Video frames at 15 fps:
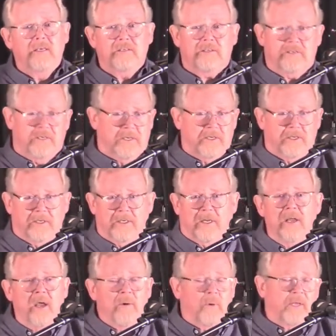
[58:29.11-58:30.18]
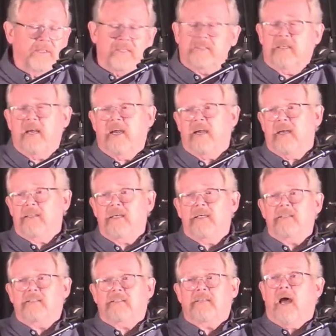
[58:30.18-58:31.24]
Still, when the tale
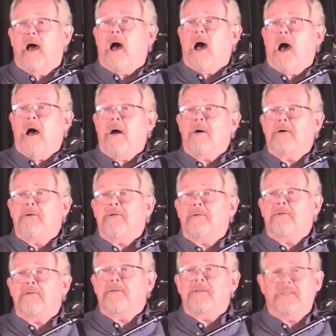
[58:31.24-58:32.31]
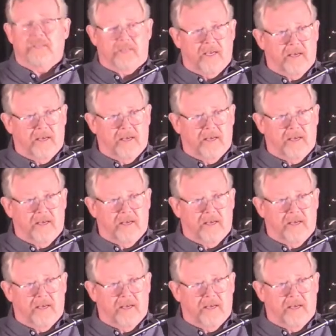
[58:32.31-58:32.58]
is told,